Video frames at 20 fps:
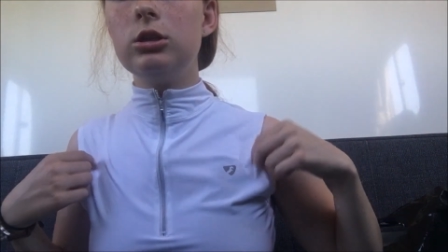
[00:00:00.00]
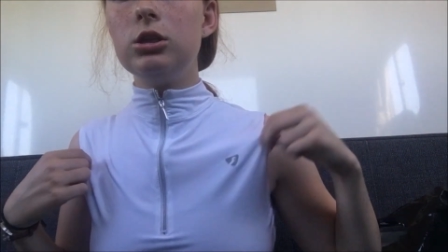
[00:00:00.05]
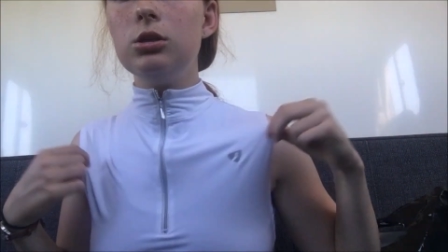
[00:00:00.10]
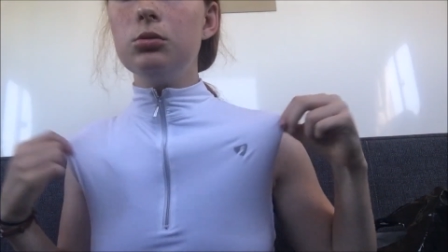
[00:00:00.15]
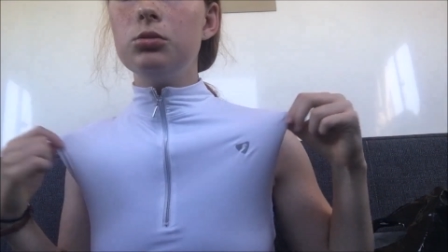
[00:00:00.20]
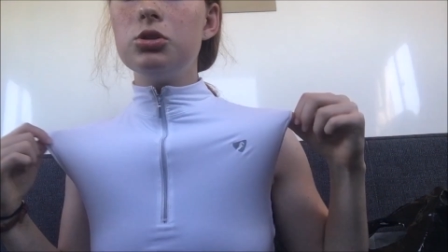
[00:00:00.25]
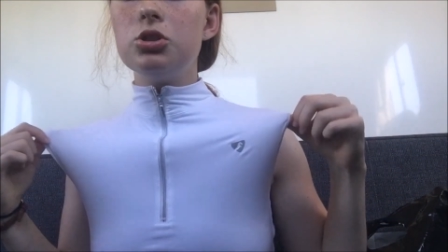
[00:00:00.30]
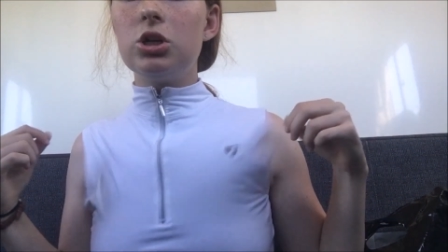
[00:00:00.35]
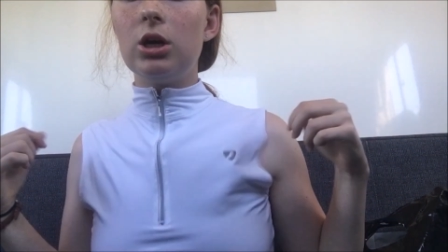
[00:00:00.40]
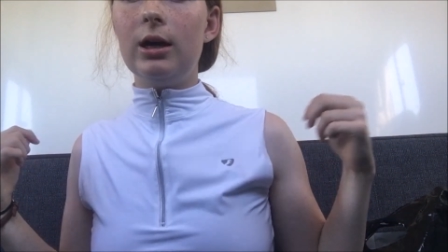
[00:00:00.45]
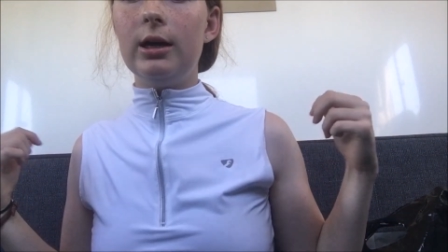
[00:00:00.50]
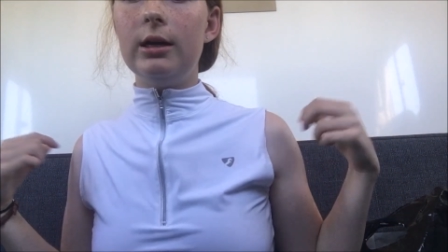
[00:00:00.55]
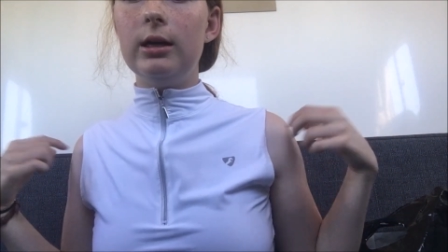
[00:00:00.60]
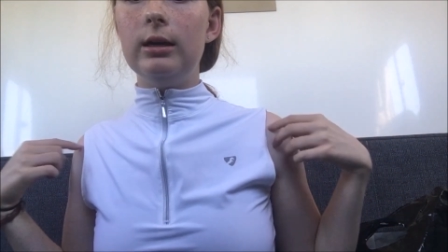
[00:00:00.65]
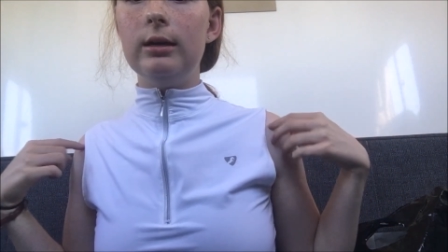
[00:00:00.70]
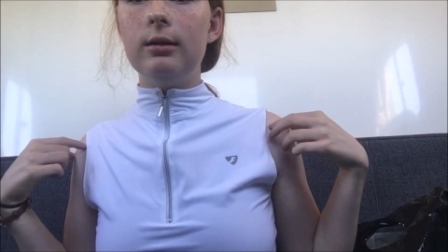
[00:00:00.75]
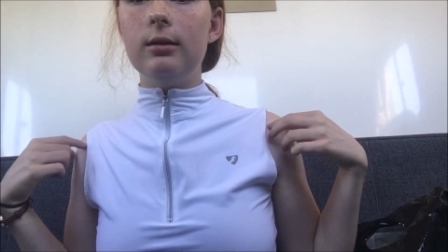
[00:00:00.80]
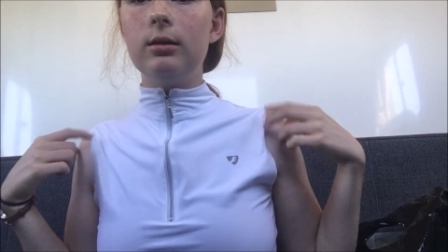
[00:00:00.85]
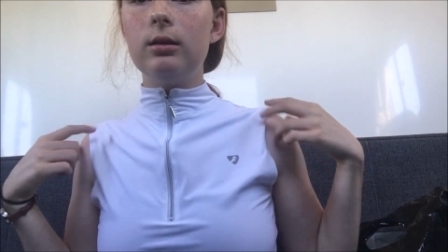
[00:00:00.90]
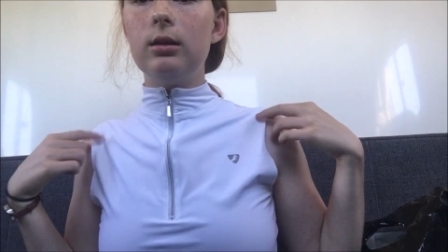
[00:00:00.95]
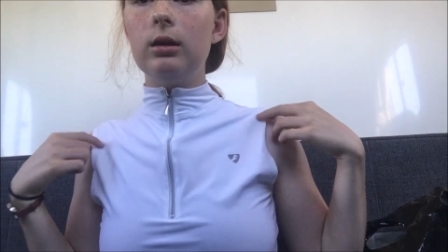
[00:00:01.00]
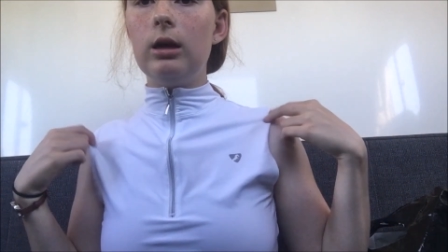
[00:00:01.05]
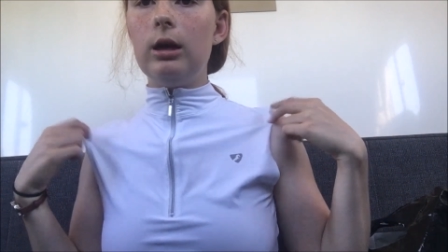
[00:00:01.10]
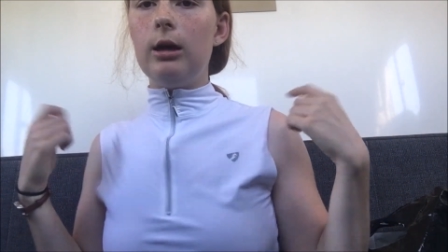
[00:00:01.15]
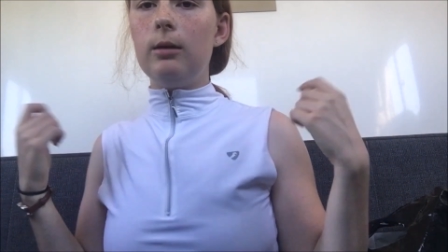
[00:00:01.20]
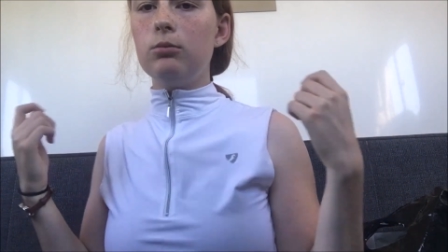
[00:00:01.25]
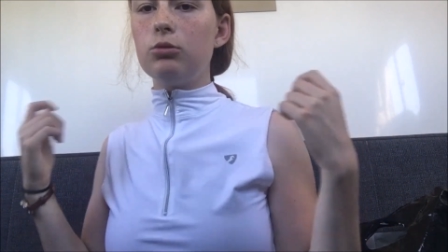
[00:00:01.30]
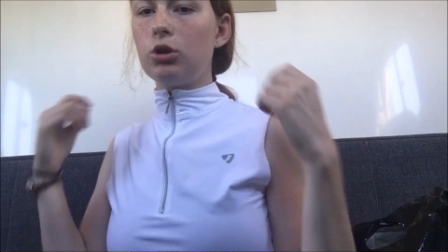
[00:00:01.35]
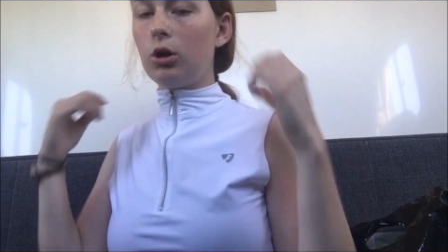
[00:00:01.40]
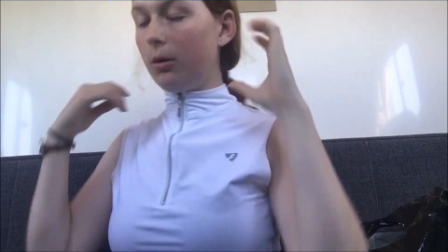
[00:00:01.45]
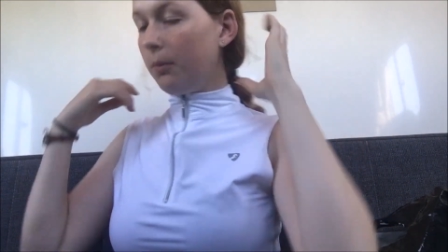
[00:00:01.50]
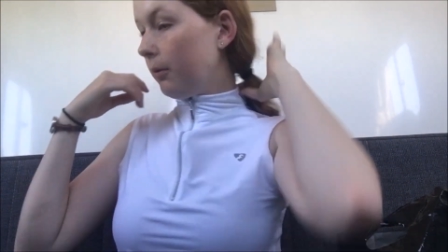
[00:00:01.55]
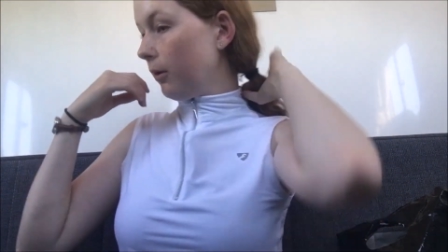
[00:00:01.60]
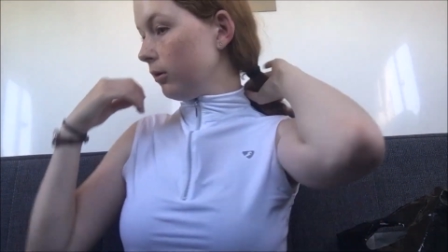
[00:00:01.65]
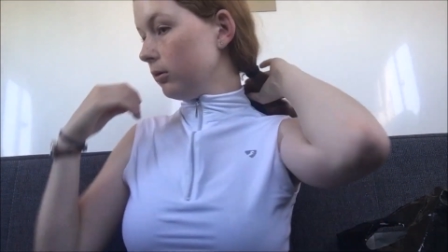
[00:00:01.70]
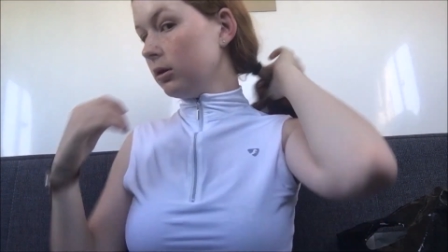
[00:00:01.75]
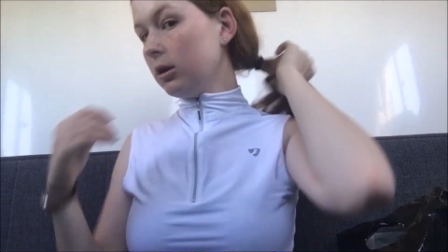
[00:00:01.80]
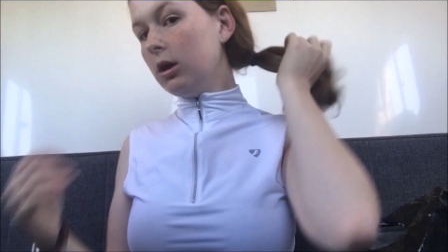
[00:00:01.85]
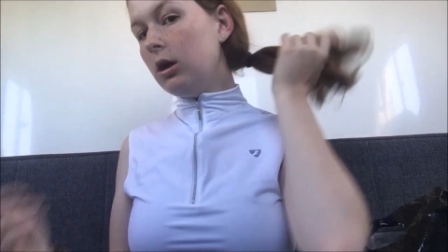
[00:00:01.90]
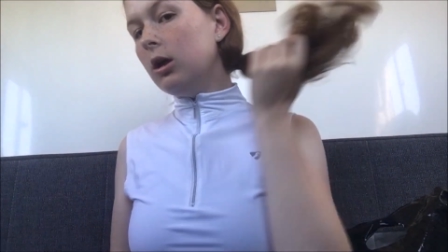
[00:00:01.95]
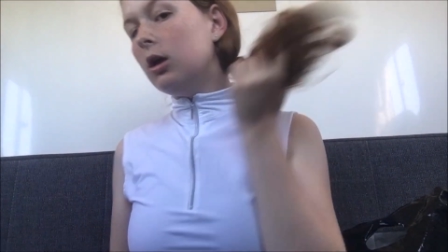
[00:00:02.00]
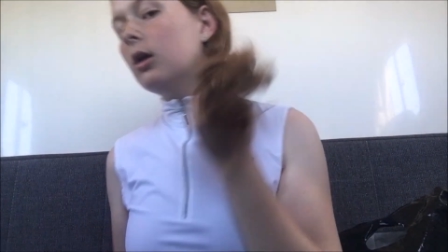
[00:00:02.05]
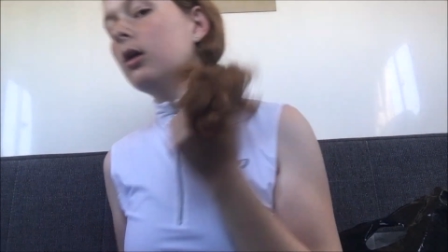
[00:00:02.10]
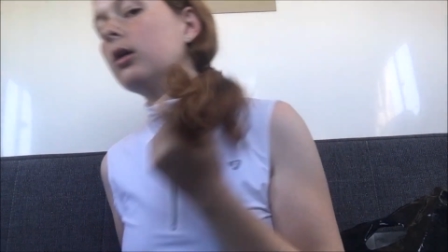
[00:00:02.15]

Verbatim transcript: new Shires um, top on